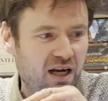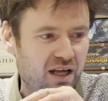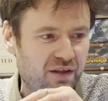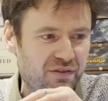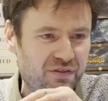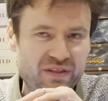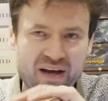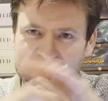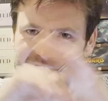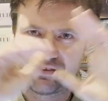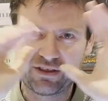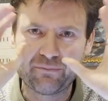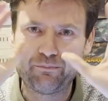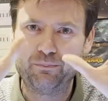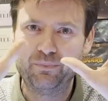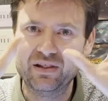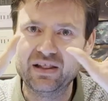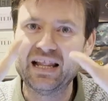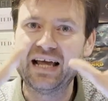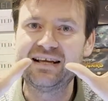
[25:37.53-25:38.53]
That's the
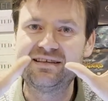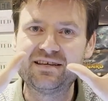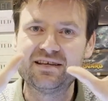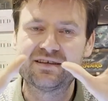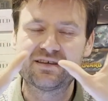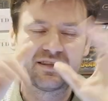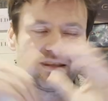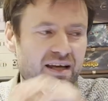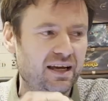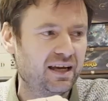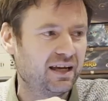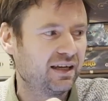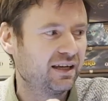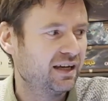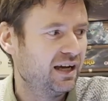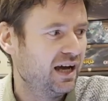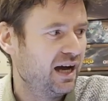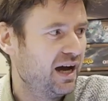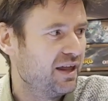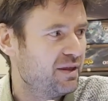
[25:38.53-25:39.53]
latest thing
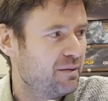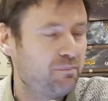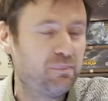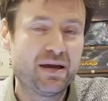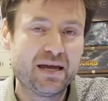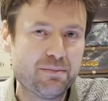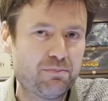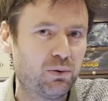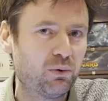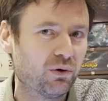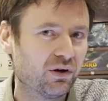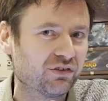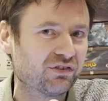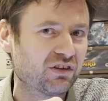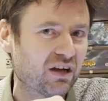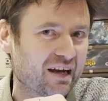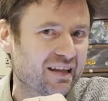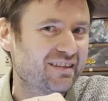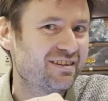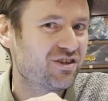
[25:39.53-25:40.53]
that people are
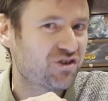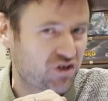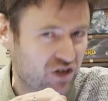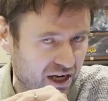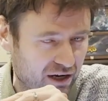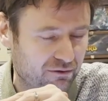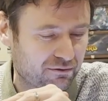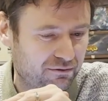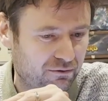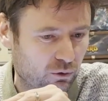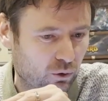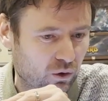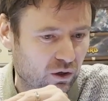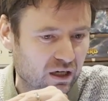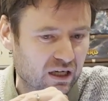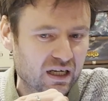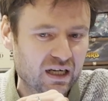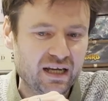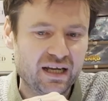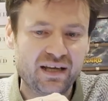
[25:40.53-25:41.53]
starting to shout for.
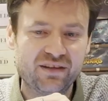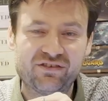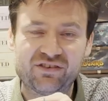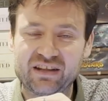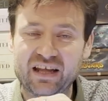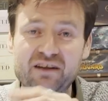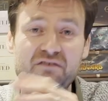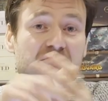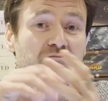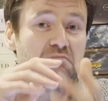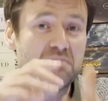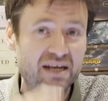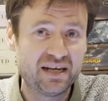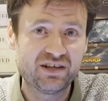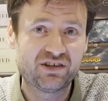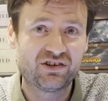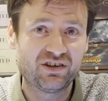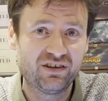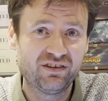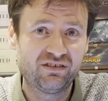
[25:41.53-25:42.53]
Instead of
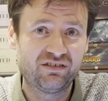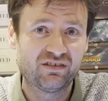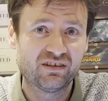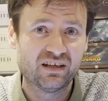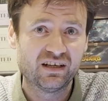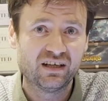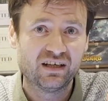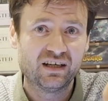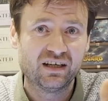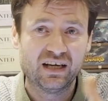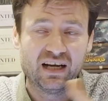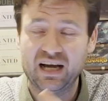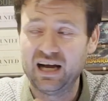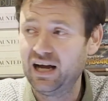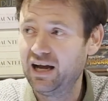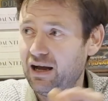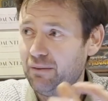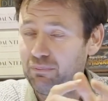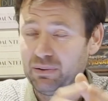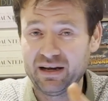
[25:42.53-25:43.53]
miniatures
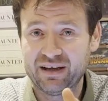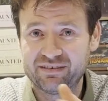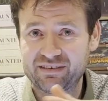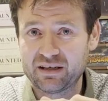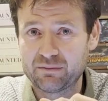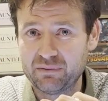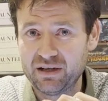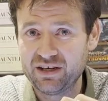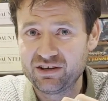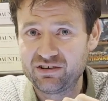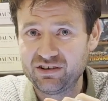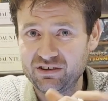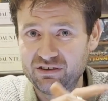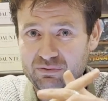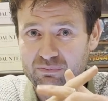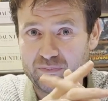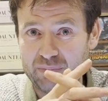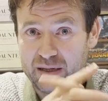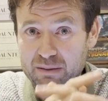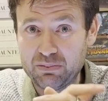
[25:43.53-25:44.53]
and plastic miniatures,
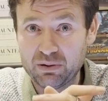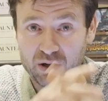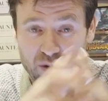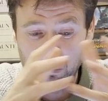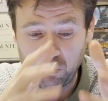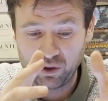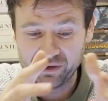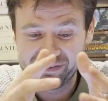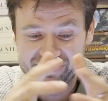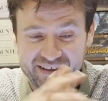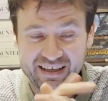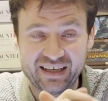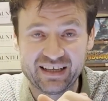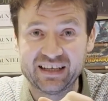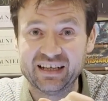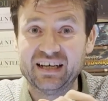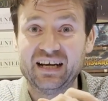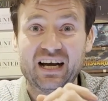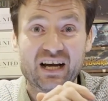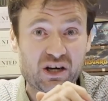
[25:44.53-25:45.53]
people are wanting
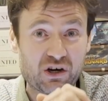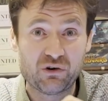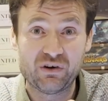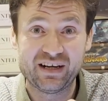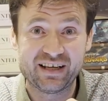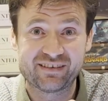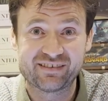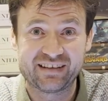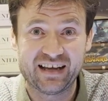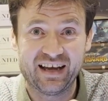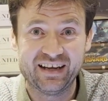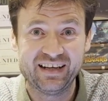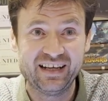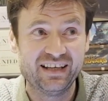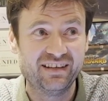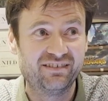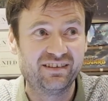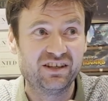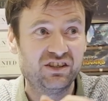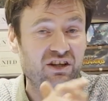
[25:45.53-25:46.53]
acrylic
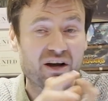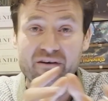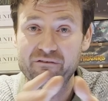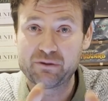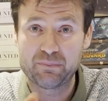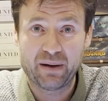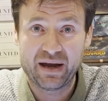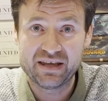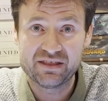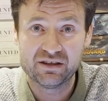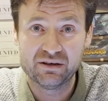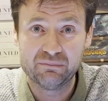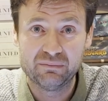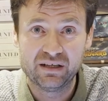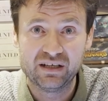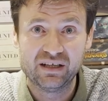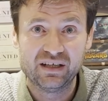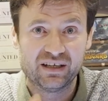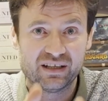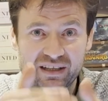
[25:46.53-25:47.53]
standees. You don't have to paint them.
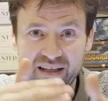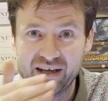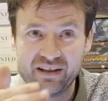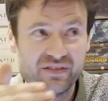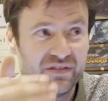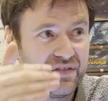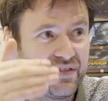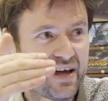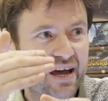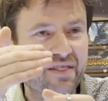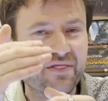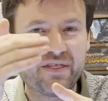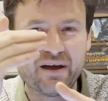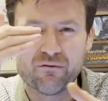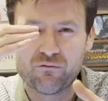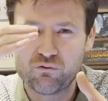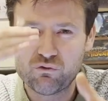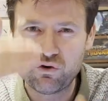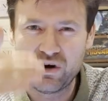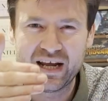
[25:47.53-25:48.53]
They're
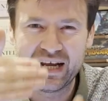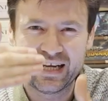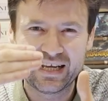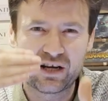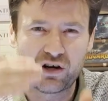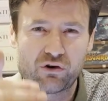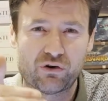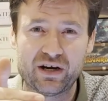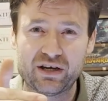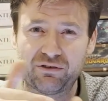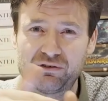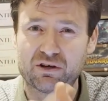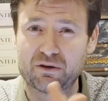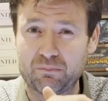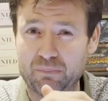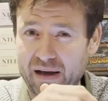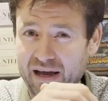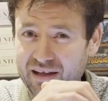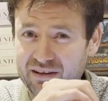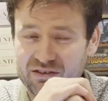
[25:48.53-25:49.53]
really crisp
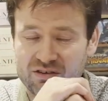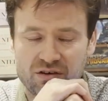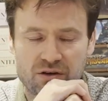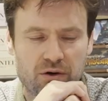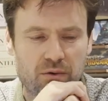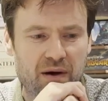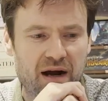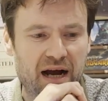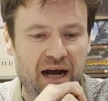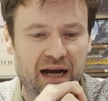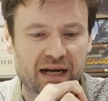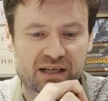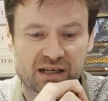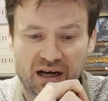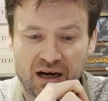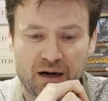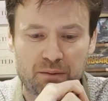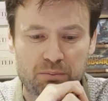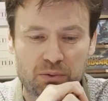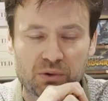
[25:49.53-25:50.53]
compared to
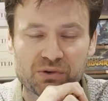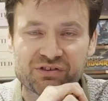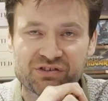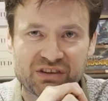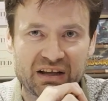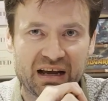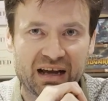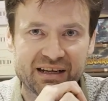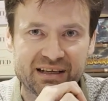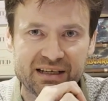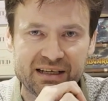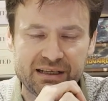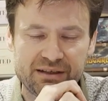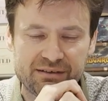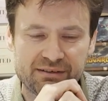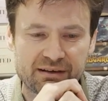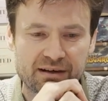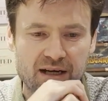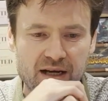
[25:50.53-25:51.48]
cardboard standees.